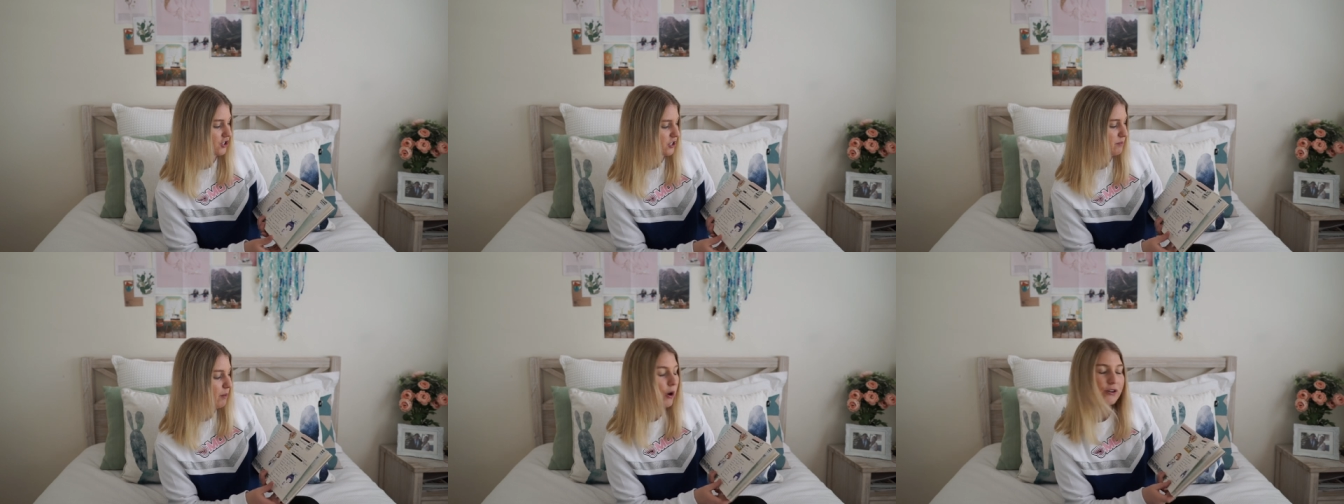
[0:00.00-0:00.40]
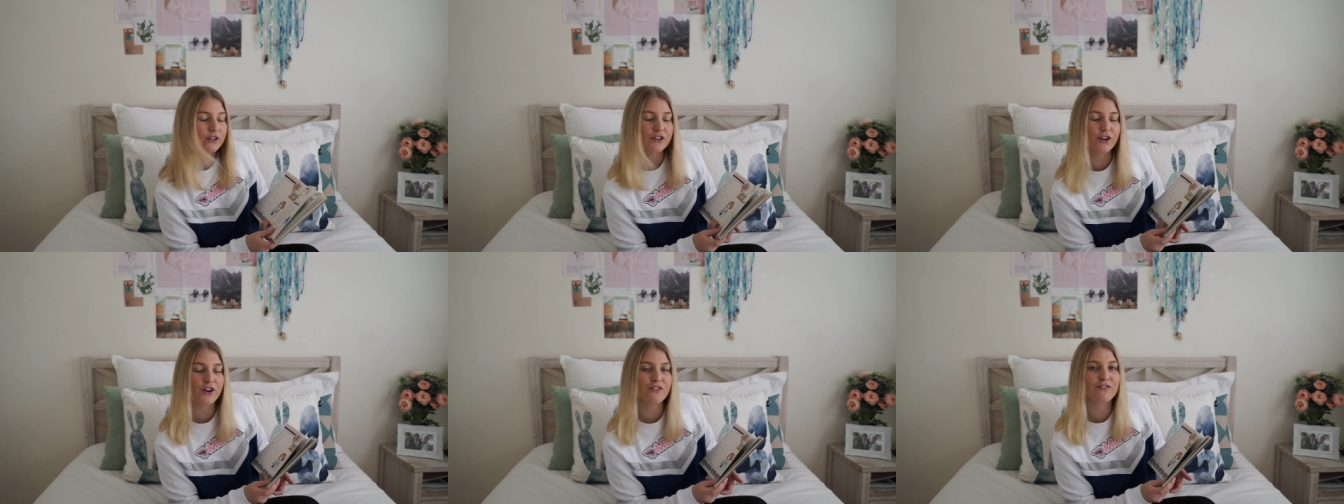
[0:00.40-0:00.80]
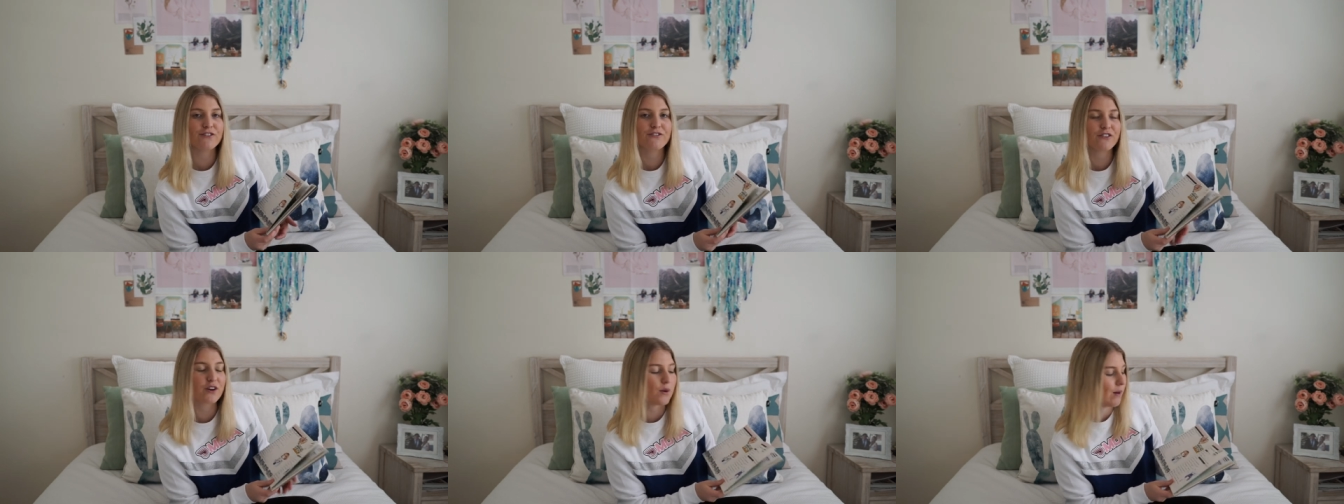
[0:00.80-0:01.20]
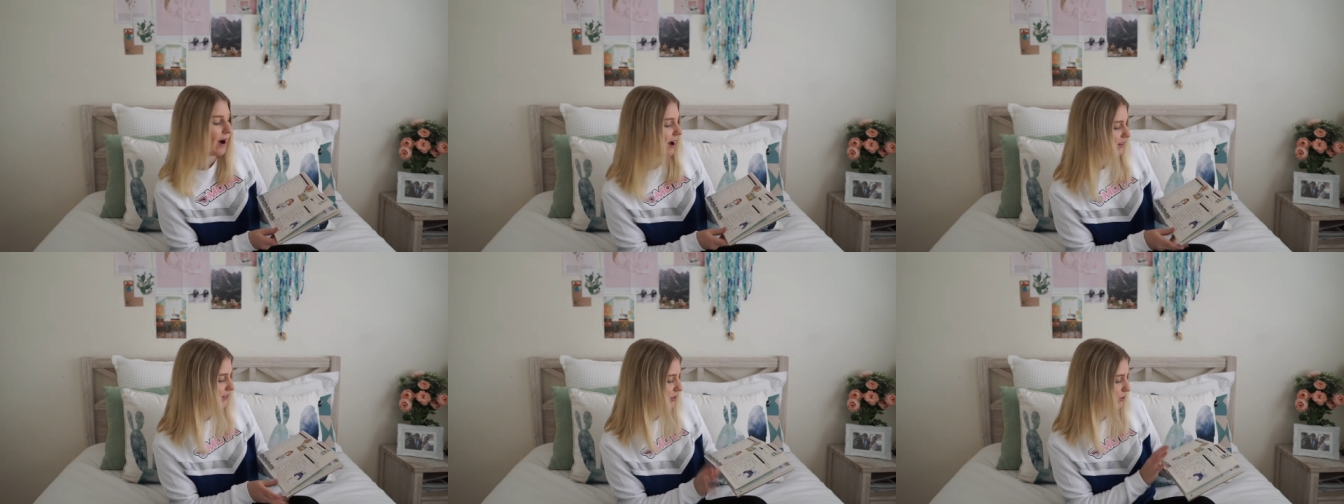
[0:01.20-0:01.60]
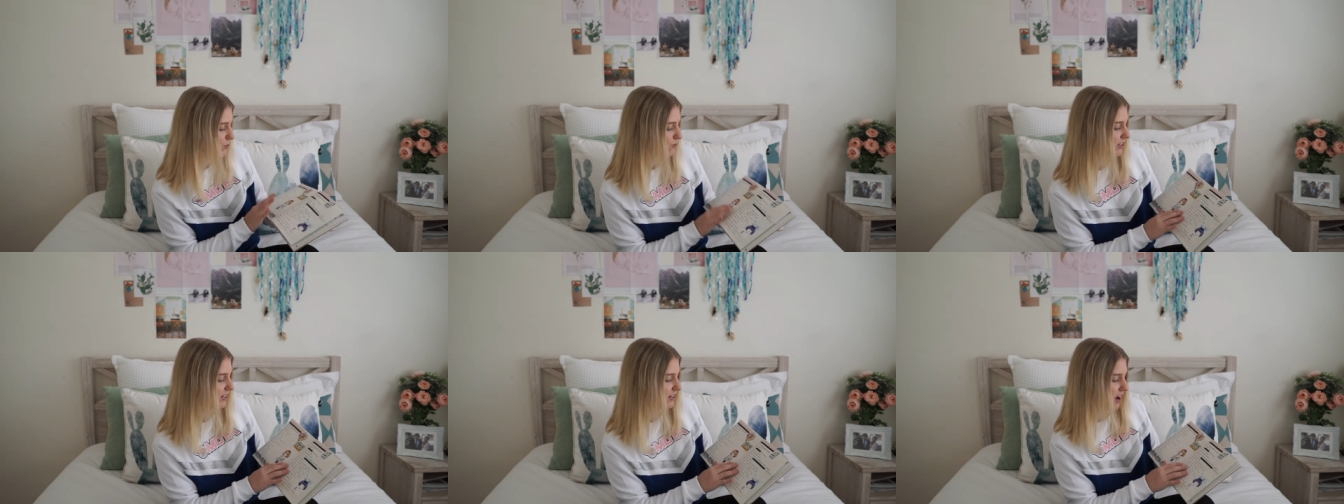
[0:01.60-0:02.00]
just pondered over it for a while. So it was
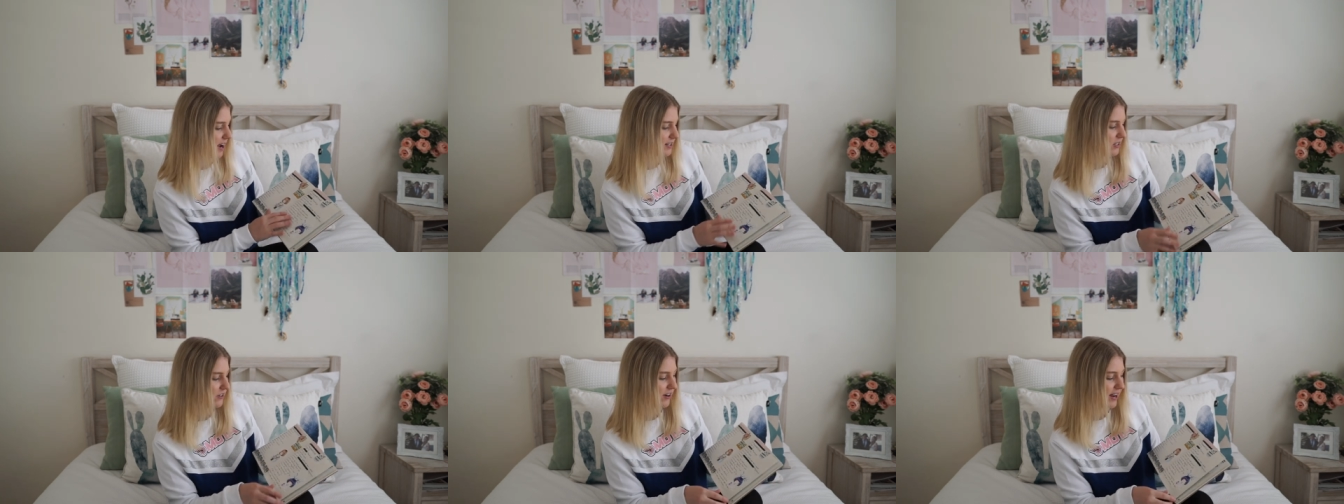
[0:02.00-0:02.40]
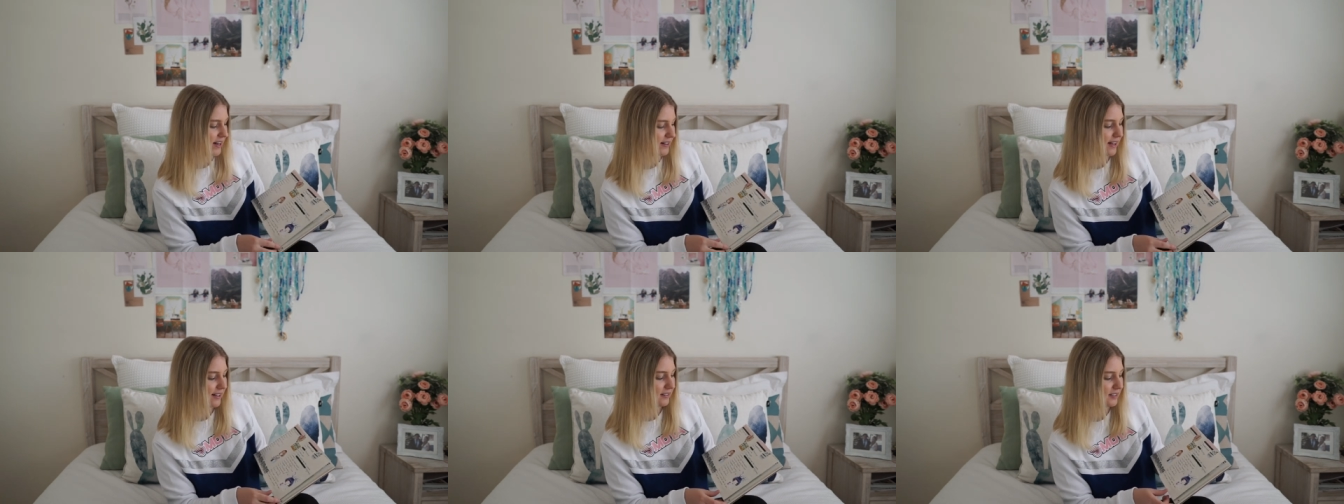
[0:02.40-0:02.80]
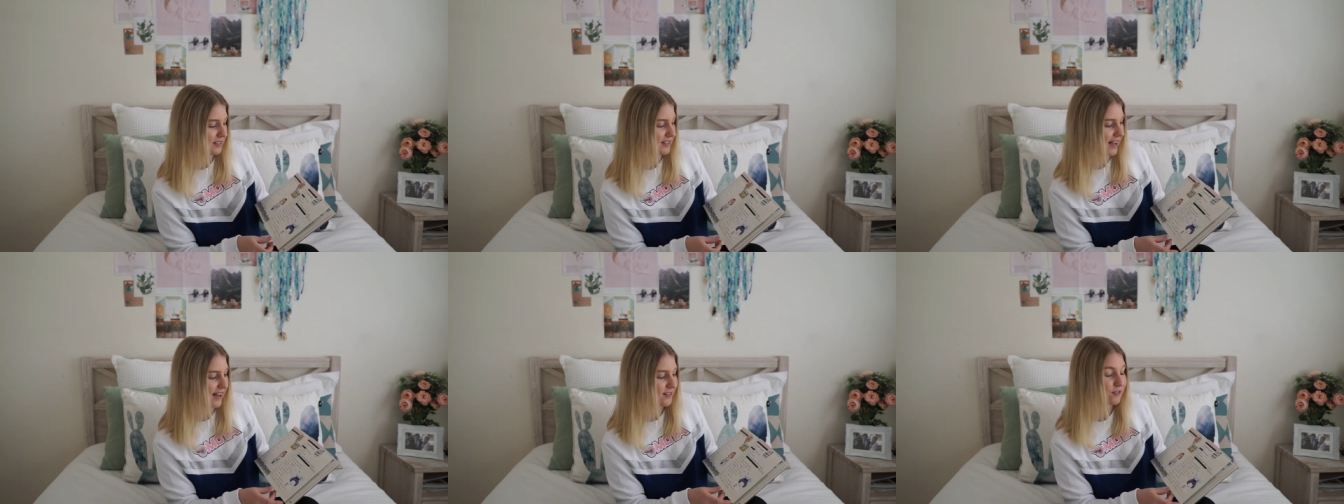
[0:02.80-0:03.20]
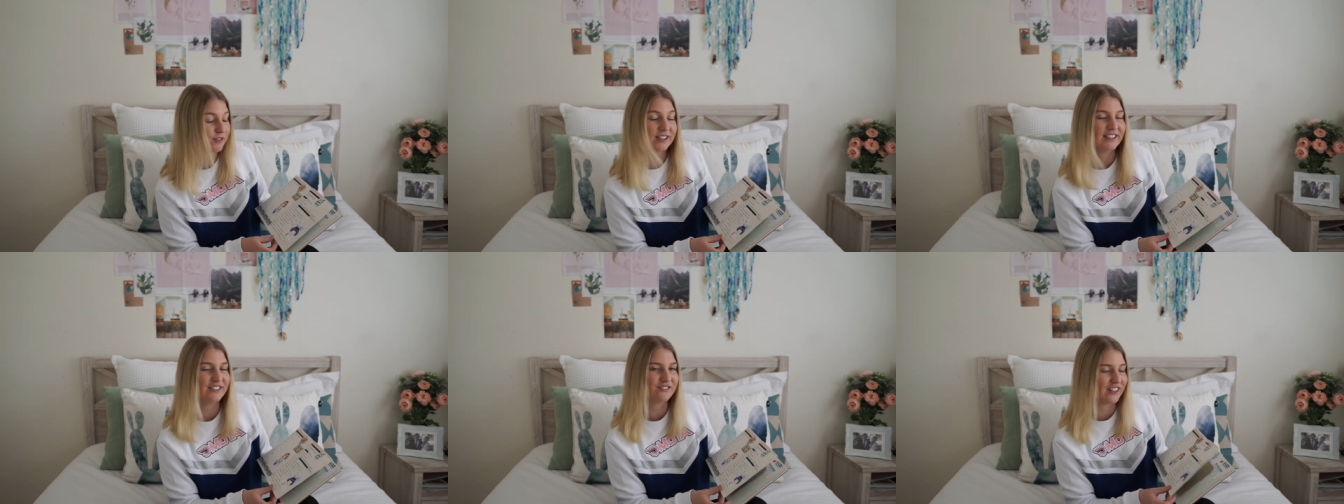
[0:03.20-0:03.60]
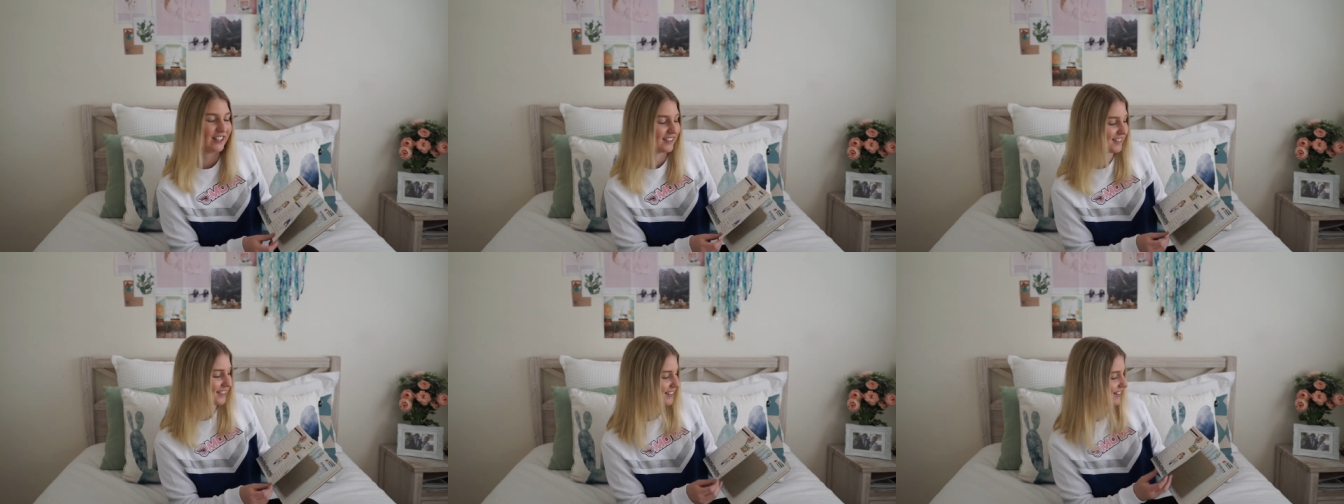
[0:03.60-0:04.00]
really nice creating that list. I had a really
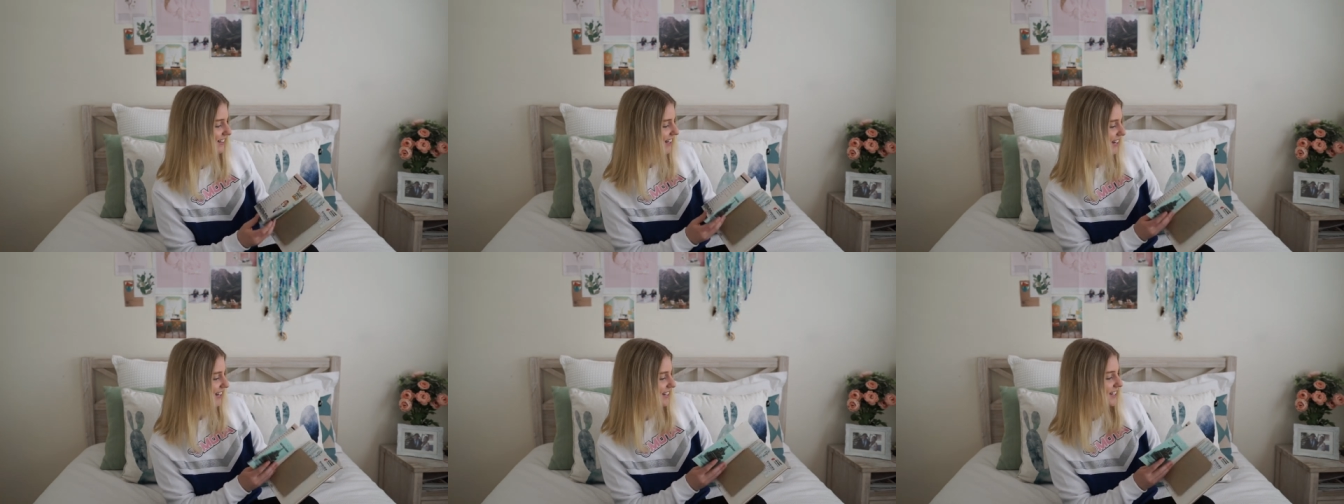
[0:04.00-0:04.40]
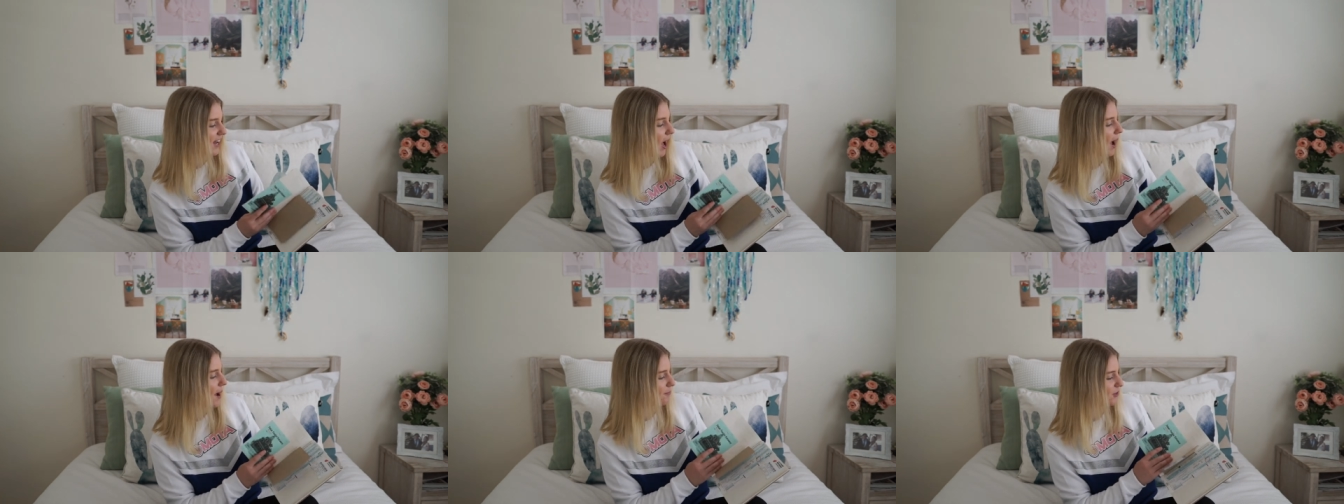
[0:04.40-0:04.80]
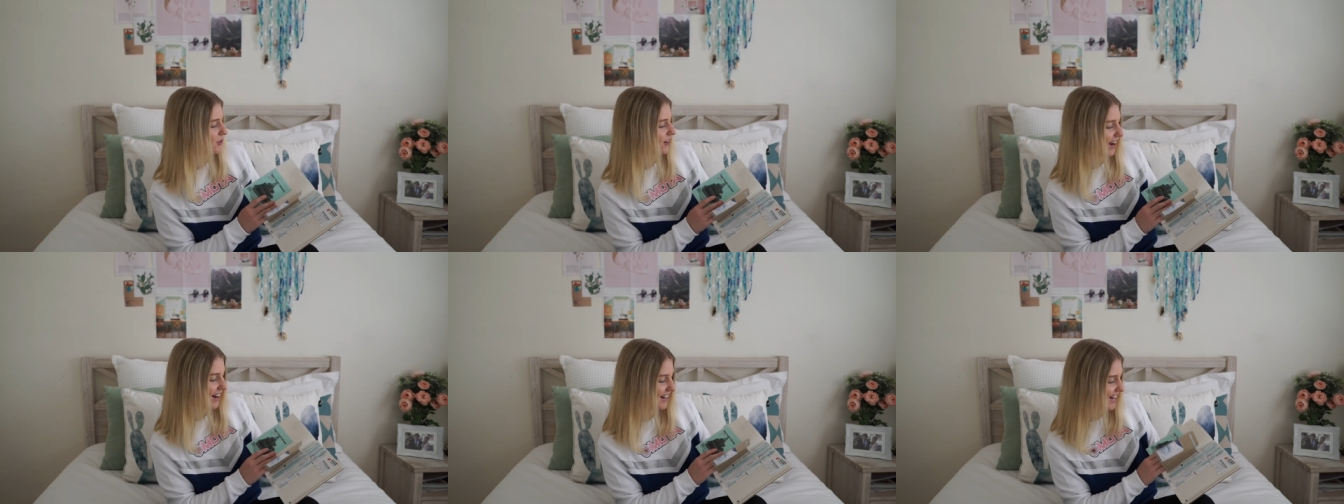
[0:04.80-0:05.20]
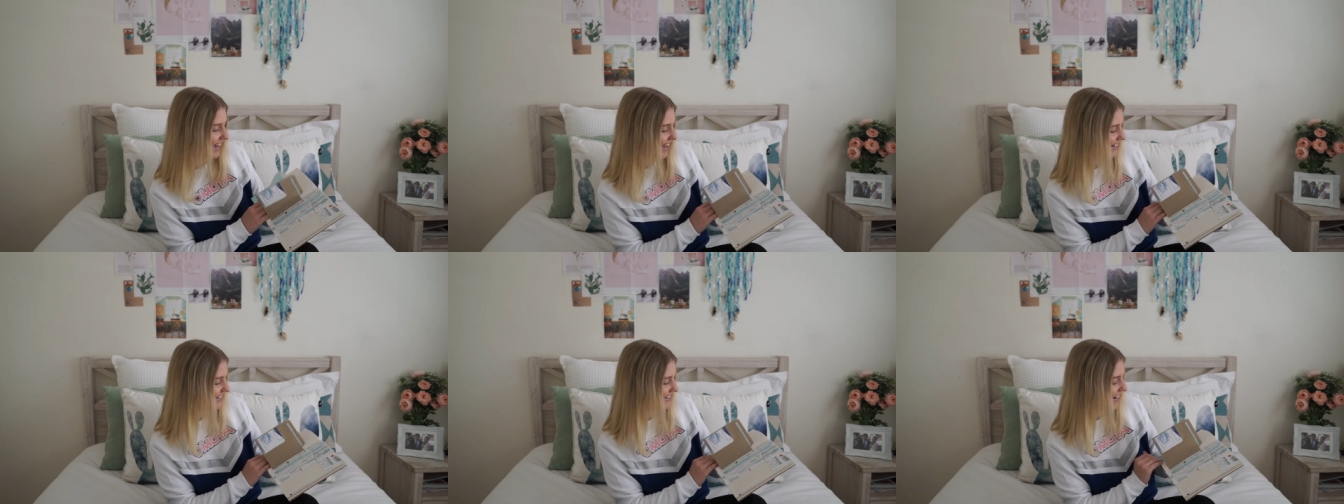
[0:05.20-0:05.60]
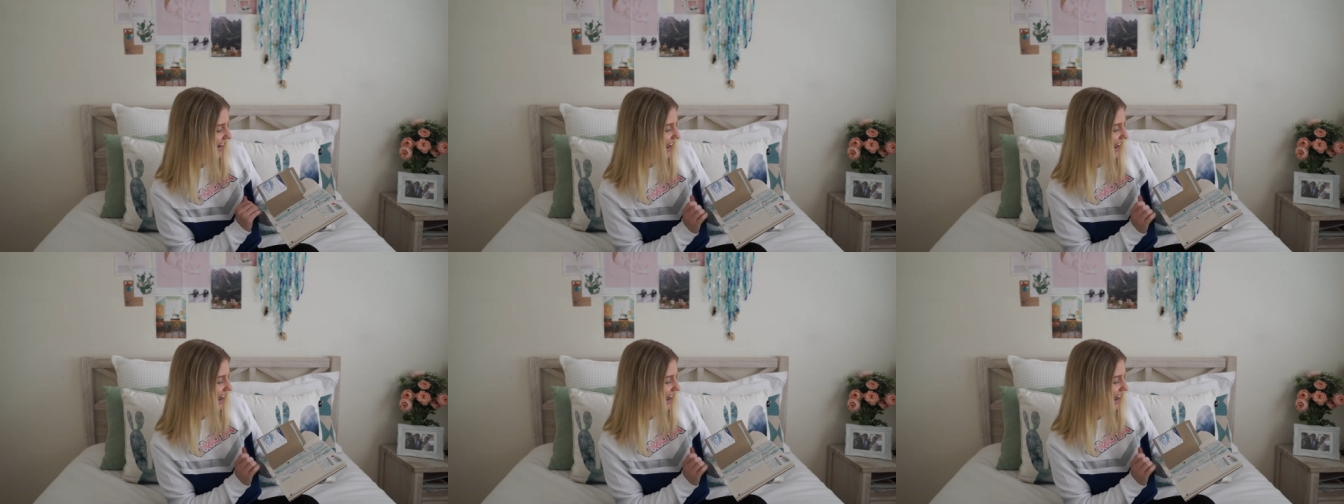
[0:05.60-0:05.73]
fun time creating it.